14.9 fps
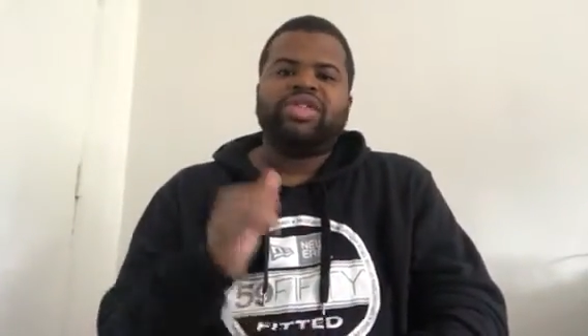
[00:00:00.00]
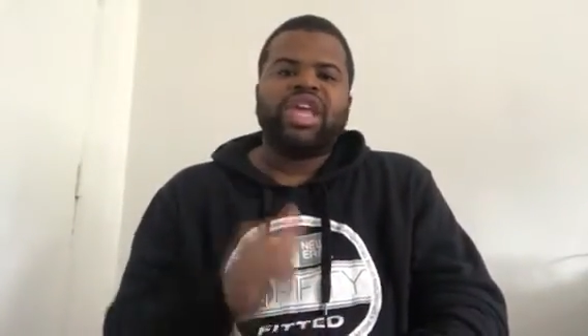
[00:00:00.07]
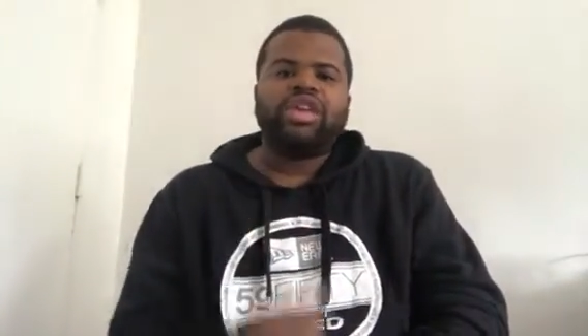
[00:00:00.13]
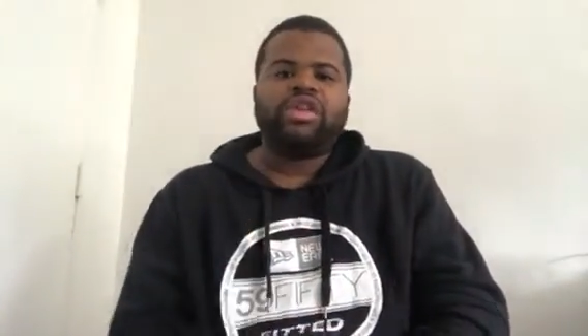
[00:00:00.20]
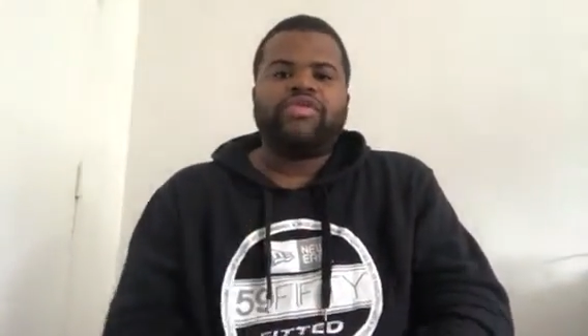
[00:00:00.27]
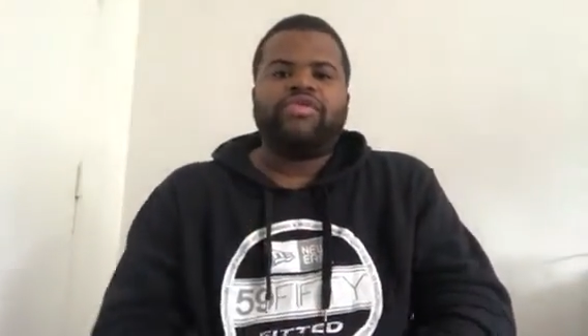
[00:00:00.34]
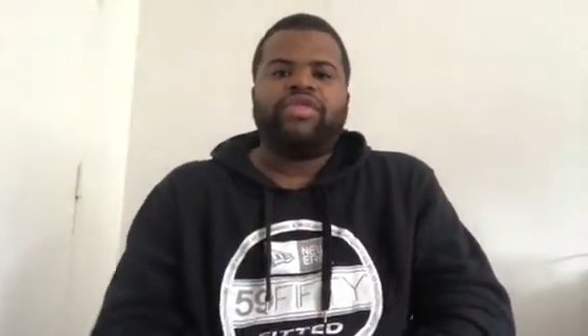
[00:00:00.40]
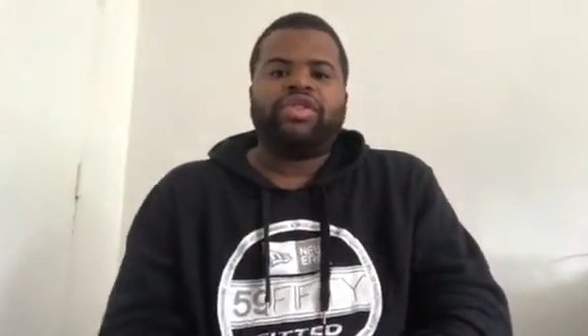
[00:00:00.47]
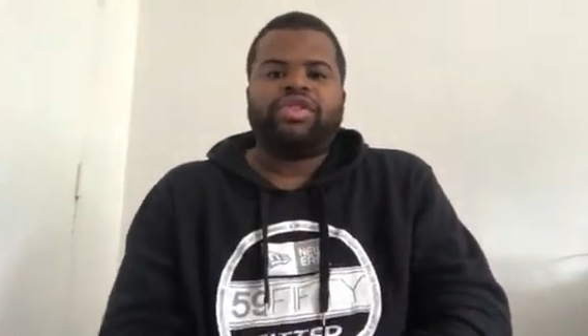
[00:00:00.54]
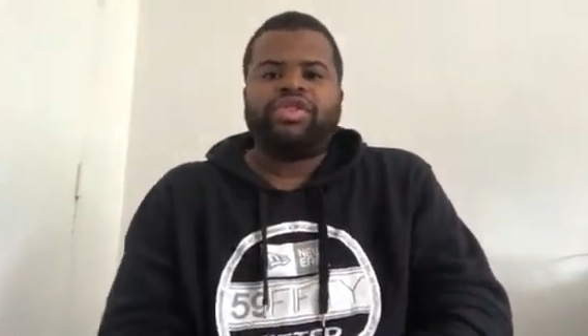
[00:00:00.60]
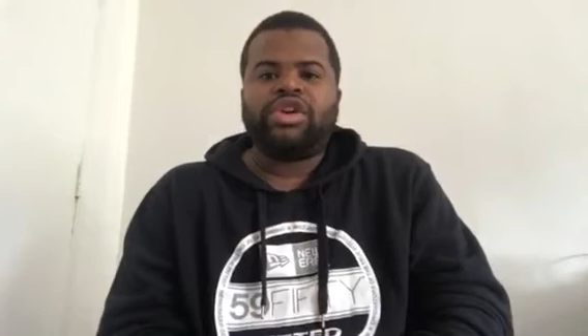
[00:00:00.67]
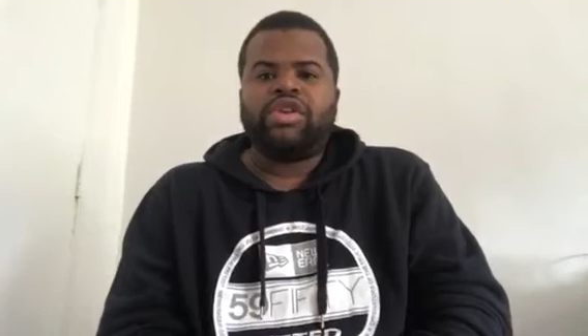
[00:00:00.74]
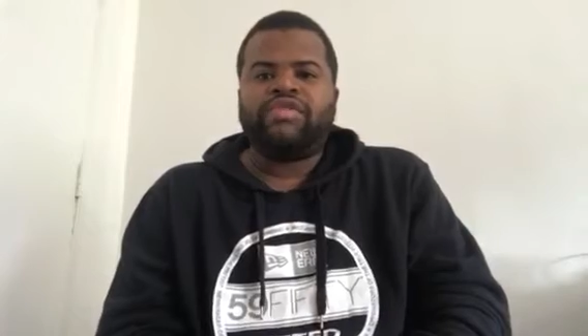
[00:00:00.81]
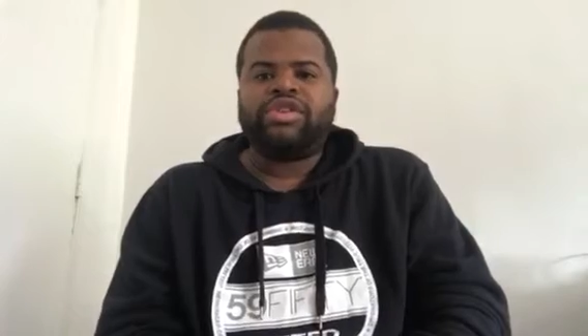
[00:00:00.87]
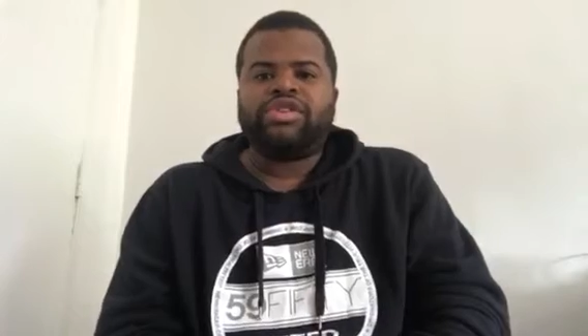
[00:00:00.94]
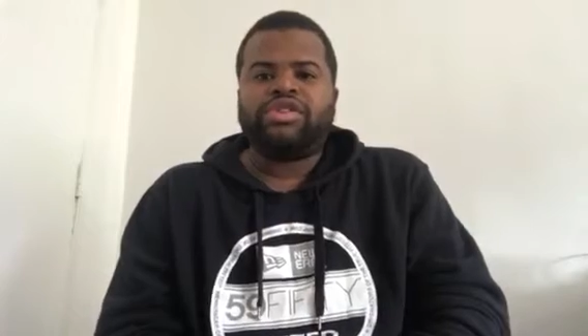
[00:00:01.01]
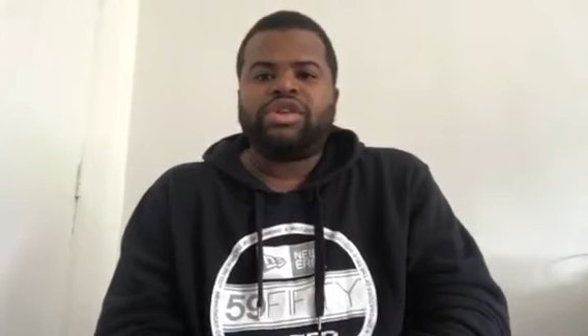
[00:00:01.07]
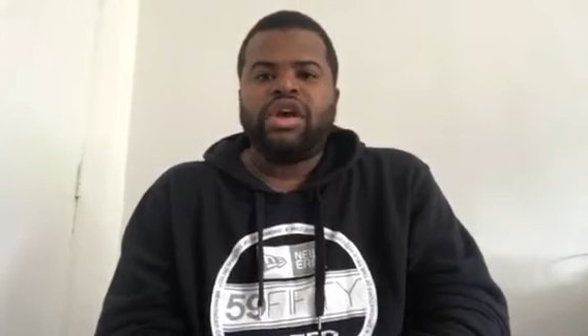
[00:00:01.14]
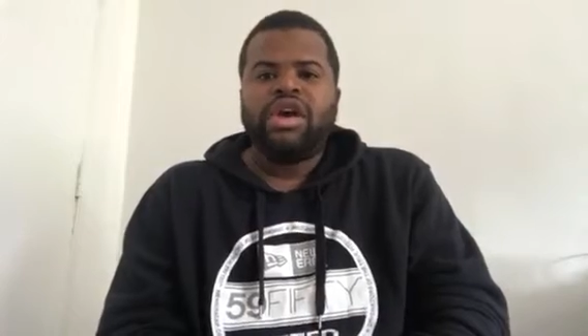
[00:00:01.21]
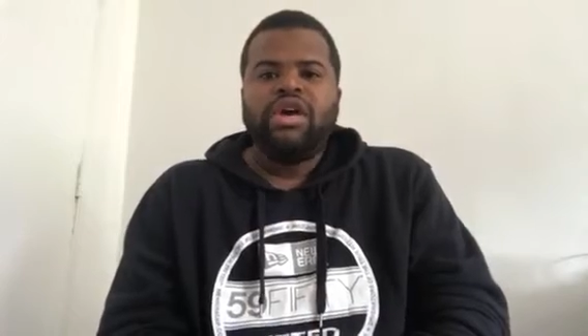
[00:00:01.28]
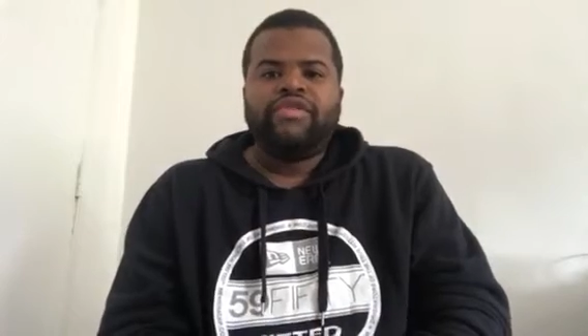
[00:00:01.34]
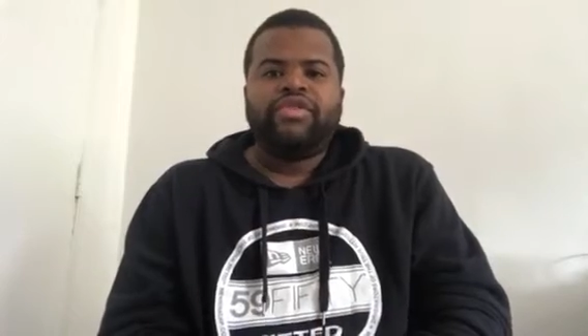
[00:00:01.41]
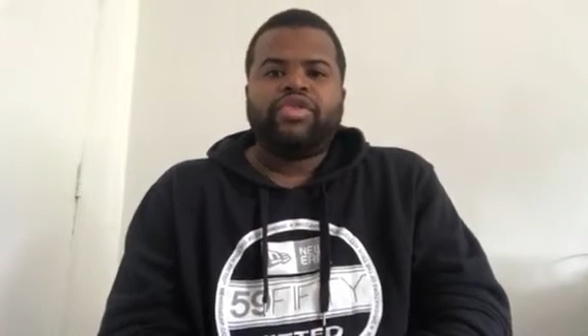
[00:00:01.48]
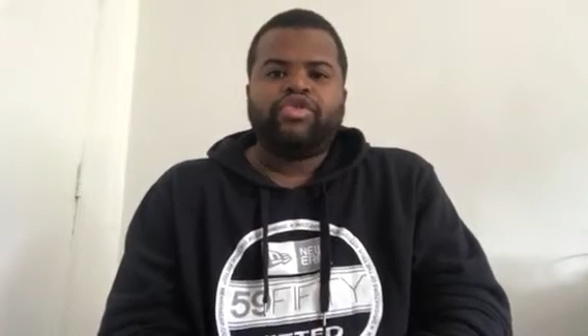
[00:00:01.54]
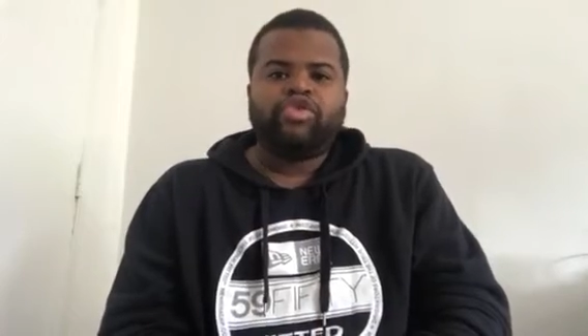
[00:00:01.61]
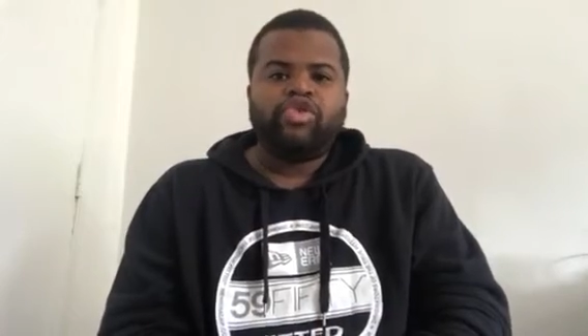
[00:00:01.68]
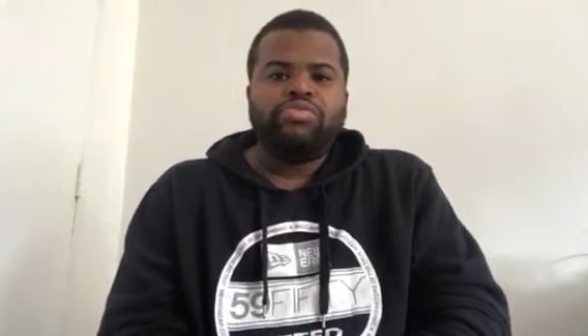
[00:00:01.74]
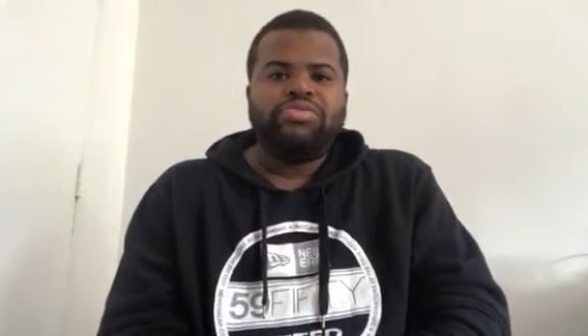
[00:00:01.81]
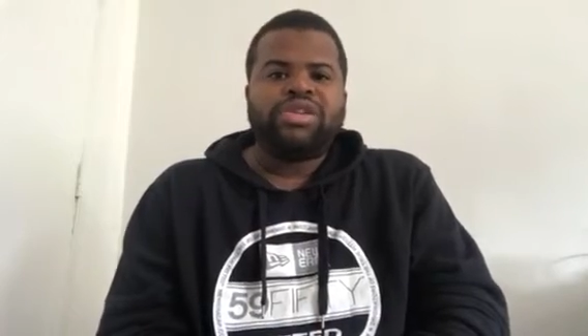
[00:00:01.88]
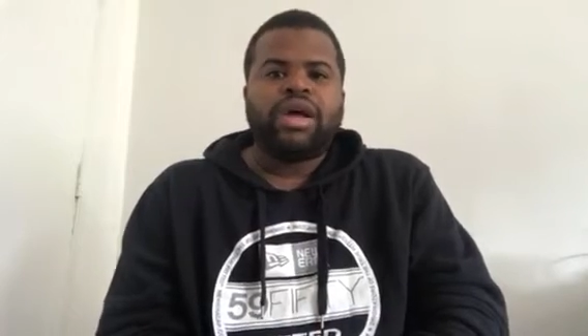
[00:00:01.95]
thank you for the service for the
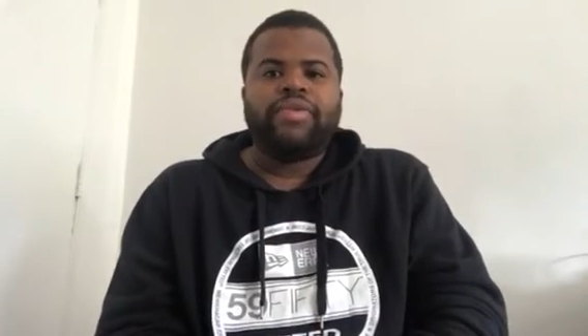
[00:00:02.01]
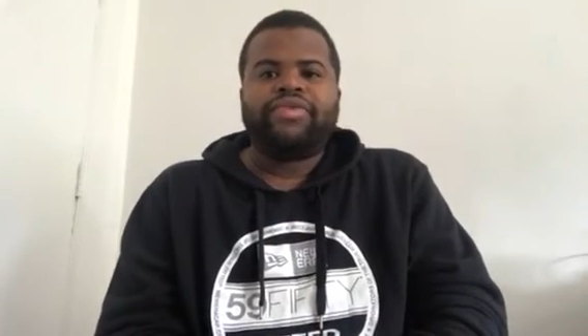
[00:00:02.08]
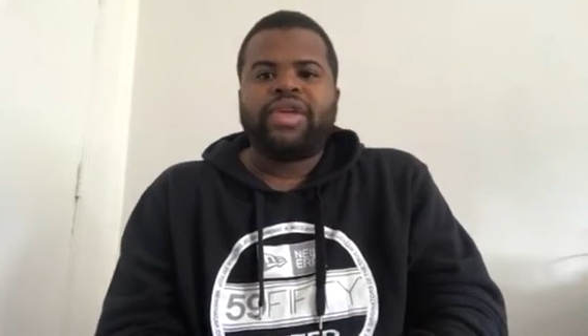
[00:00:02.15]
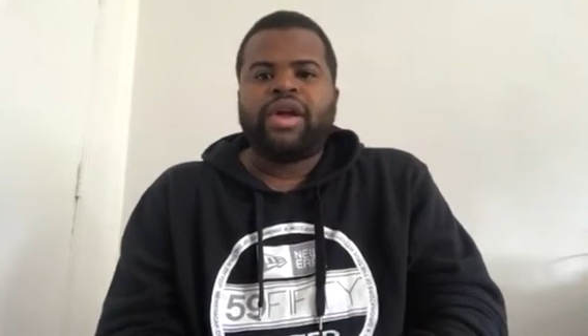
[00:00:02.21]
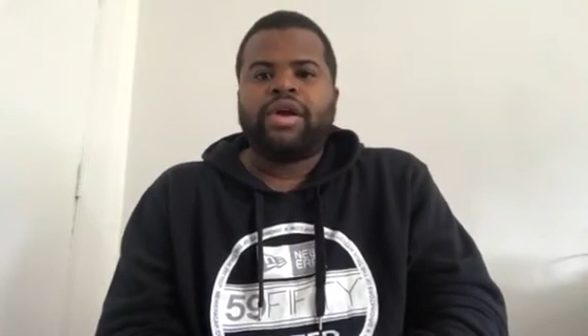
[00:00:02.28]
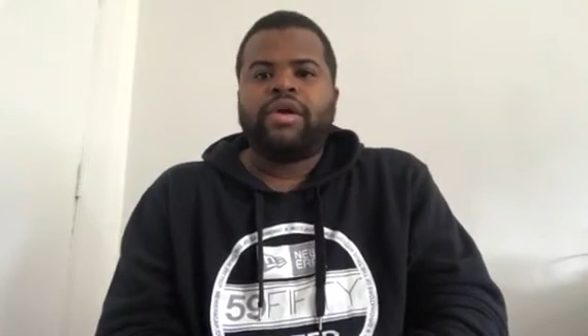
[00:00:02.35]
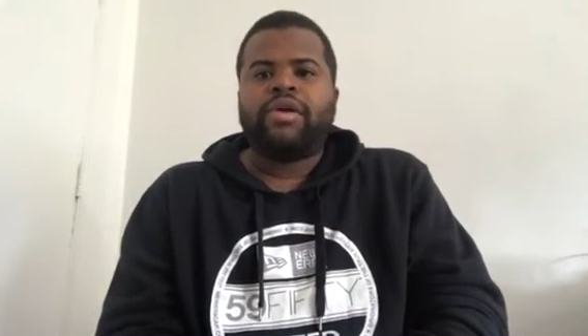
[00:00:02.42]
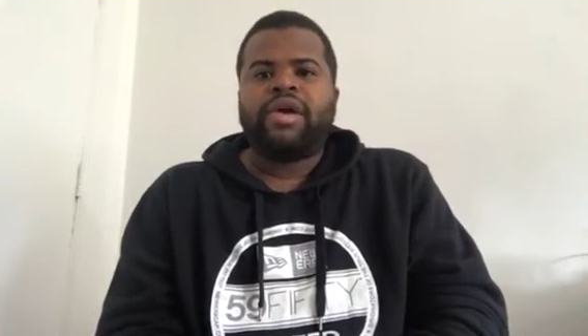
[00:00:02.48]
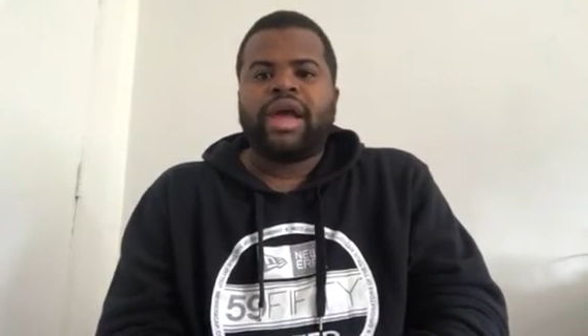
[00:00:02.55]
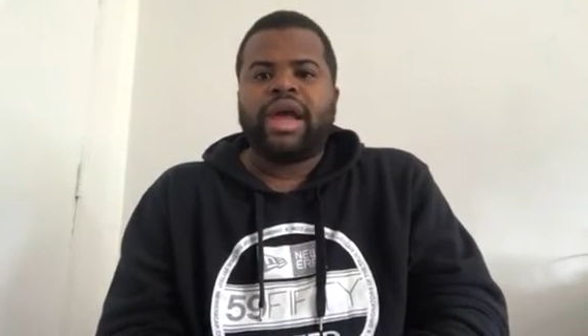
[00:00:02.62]
troops out there,